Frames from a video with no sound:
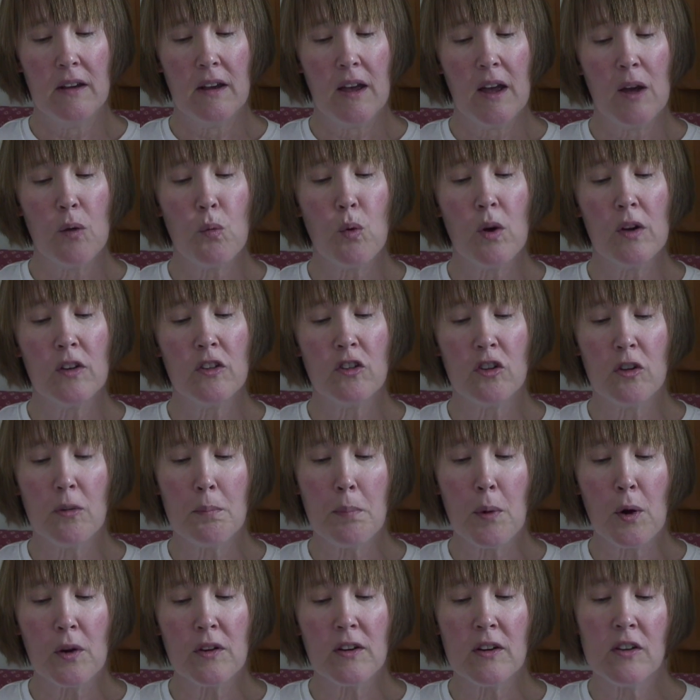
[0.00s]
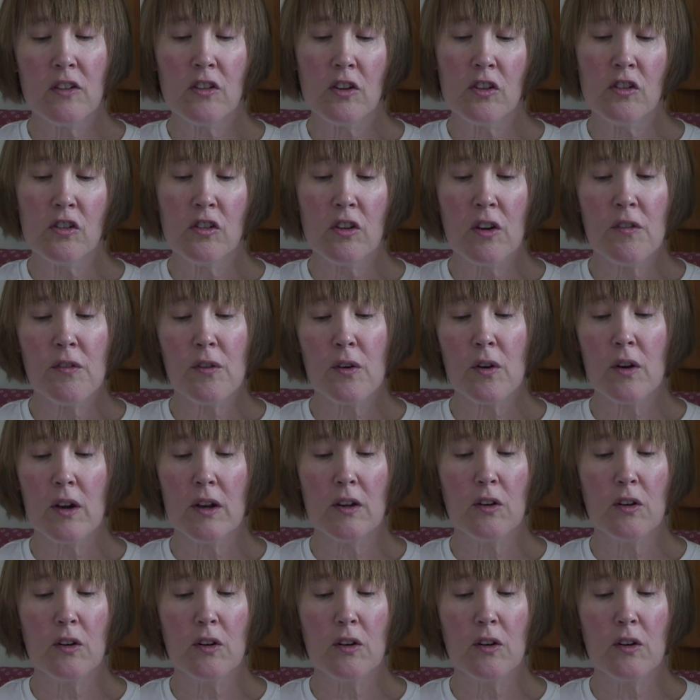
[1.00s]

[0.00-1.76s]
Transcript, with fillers: I want your body to shiver